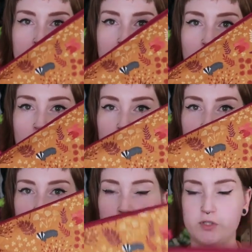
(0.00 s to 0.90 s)
in one
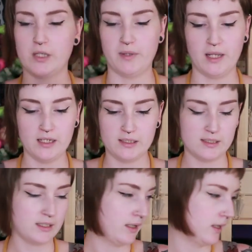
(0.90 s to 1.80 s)
of my project
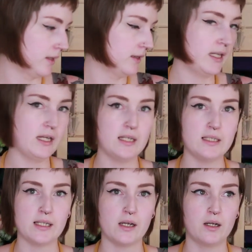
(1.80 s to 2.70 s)
bags.
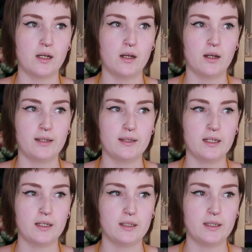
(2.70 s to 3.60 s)
These are, I
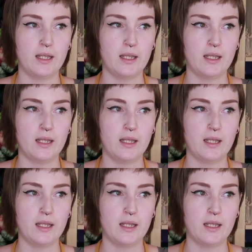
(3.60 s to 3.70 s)
think